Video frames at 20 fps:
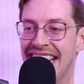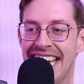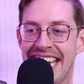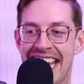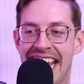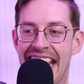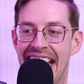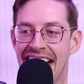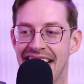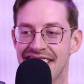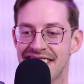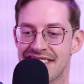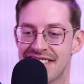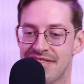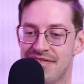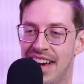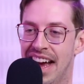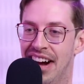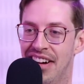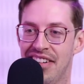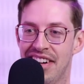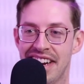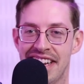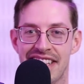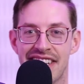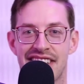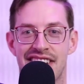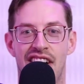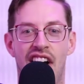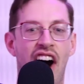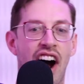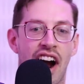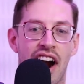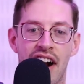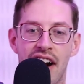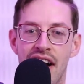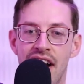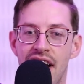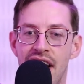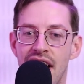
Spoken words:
any hands powering the car.